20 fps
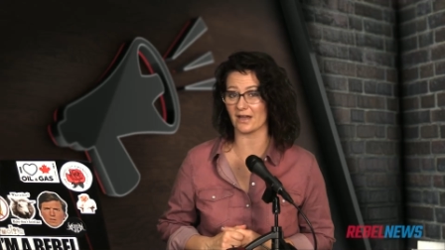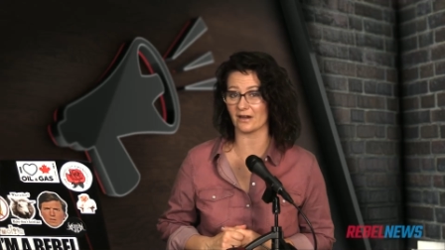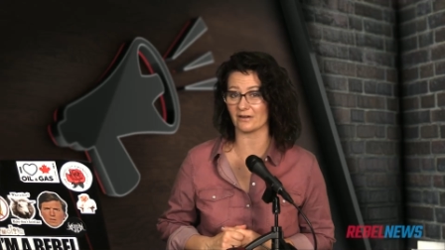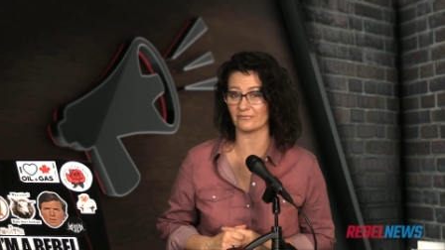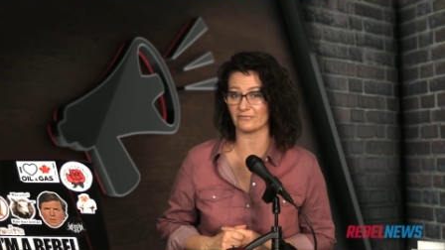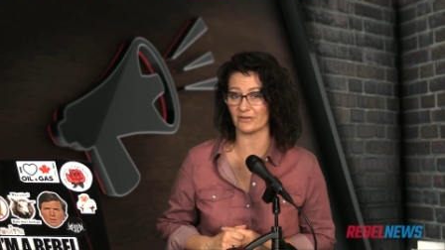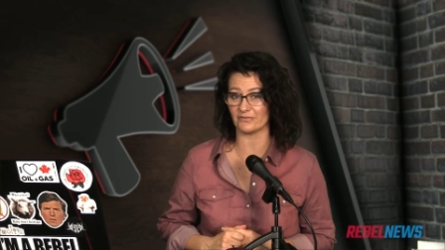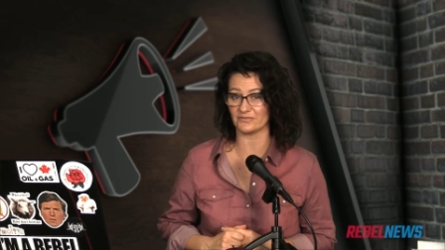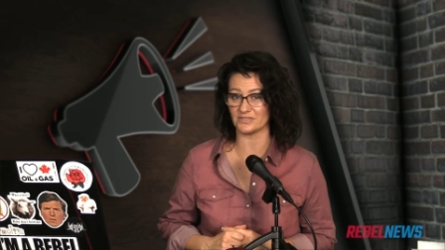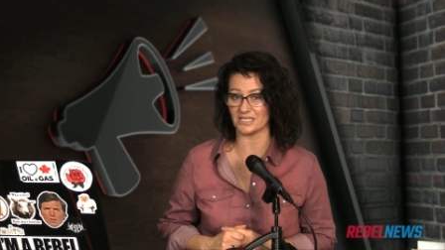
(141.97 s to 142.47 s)
AR
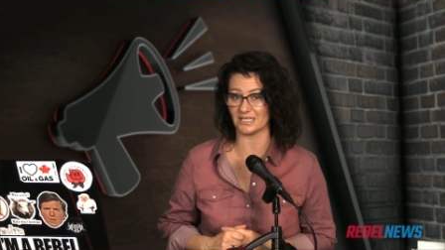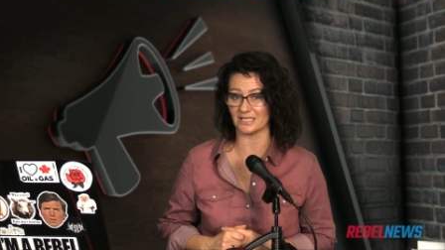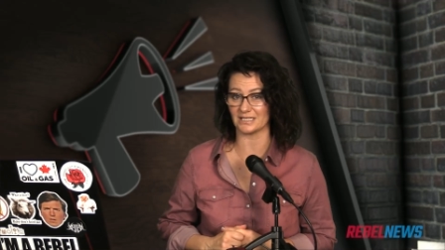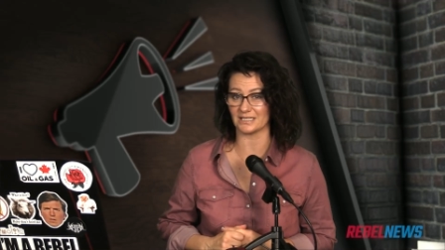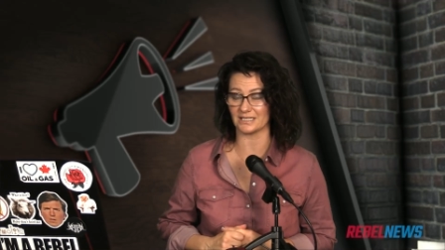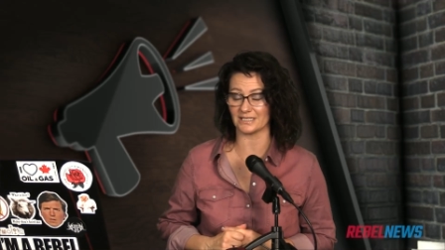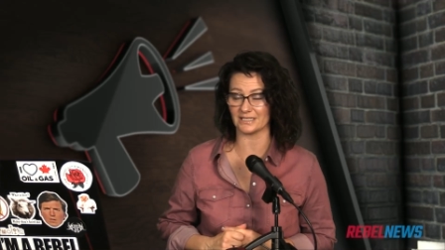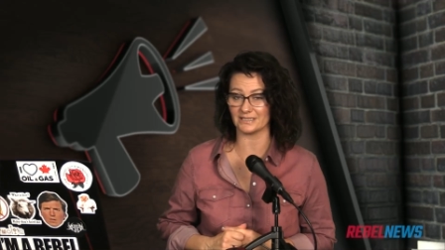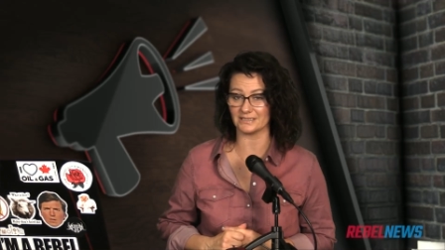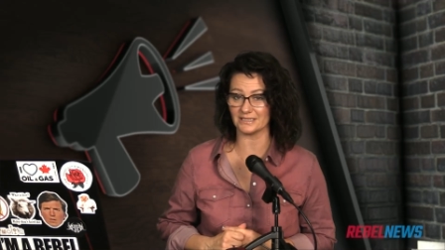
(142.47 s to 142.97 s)

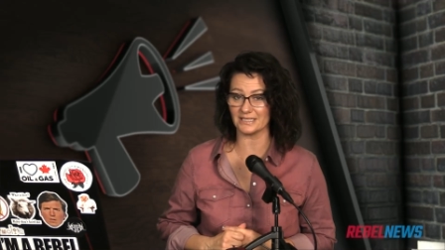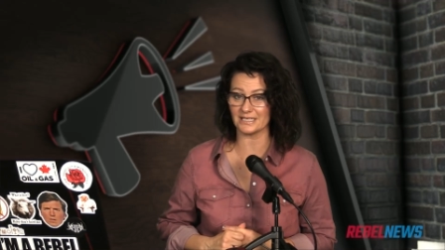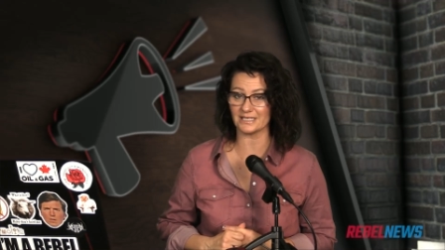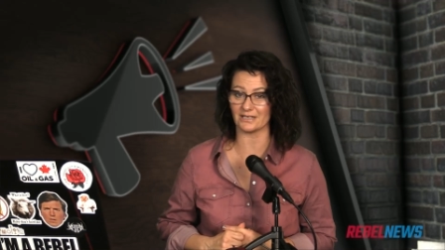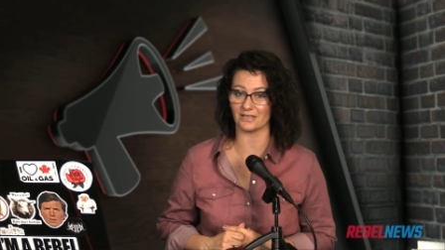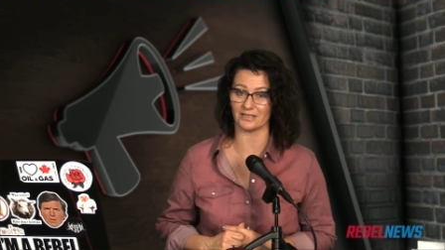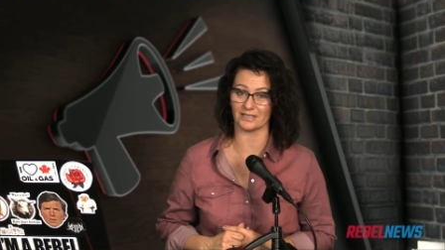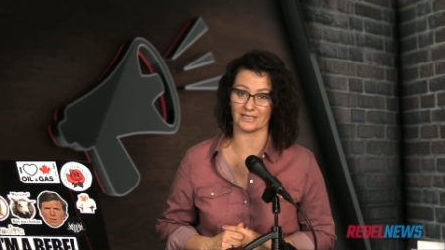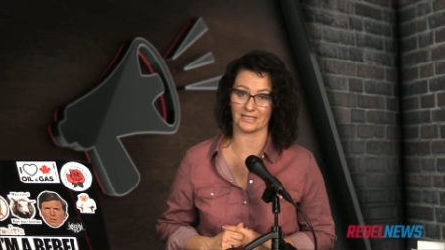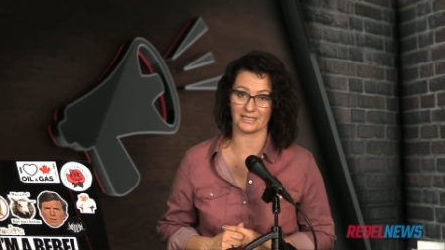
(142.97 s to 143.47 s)
15
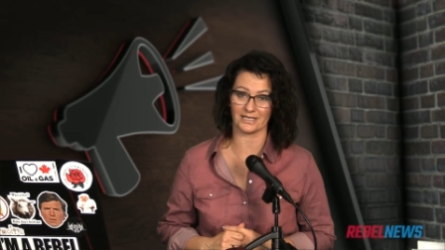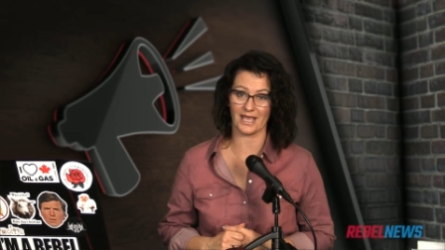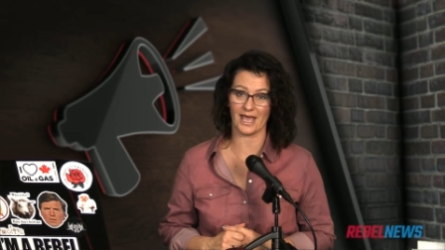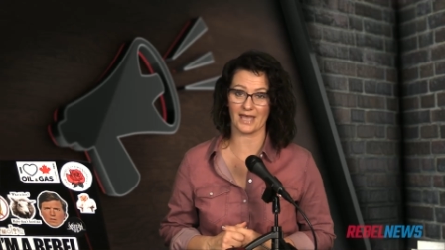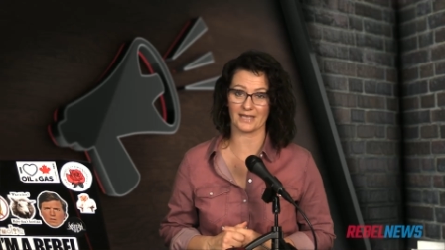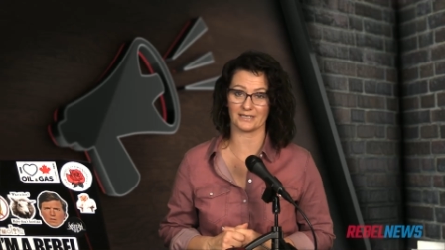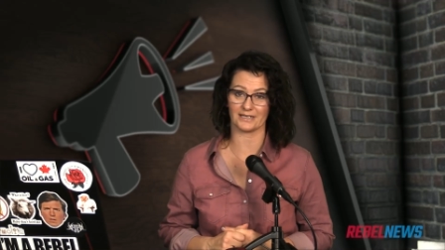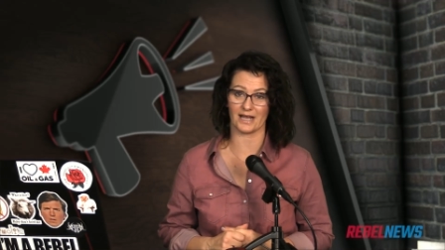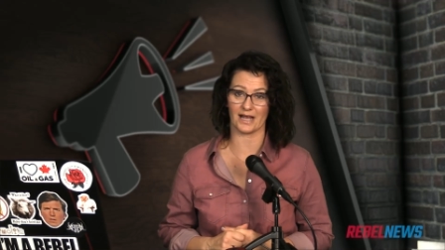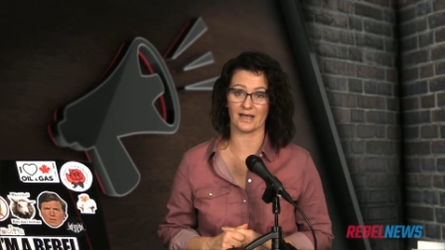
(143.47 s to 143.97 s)
illegal in
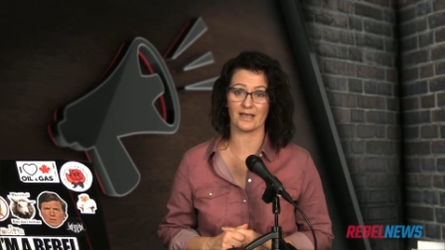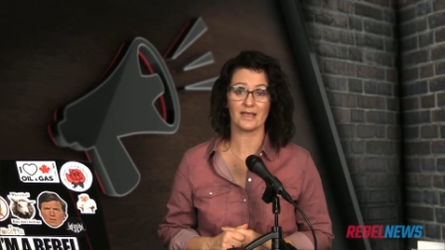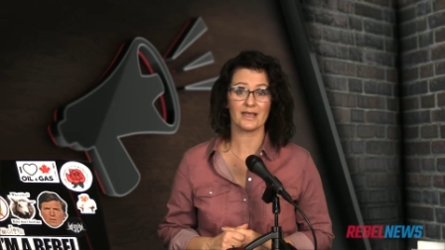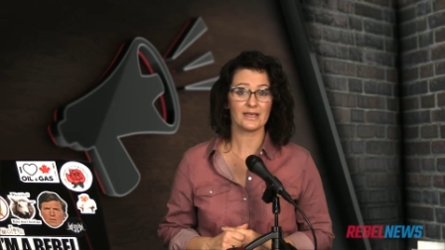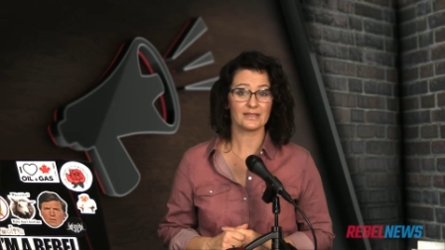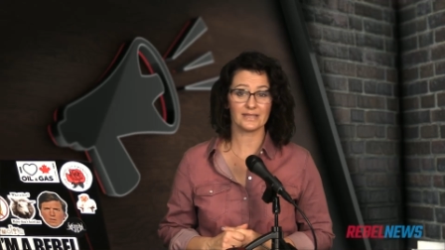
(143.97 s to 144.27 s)
Canada.